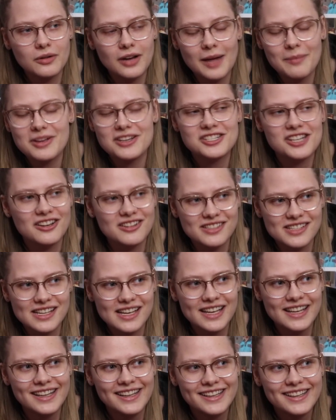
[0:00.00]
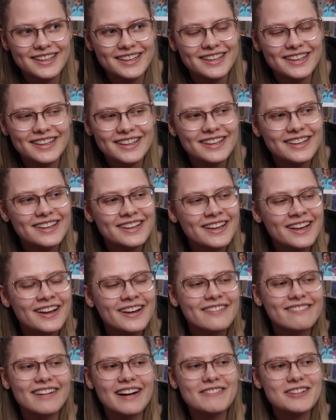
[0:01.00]
I mean, Chelsea.
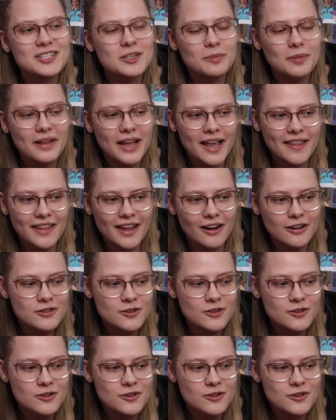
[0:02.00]
Why was she playing there?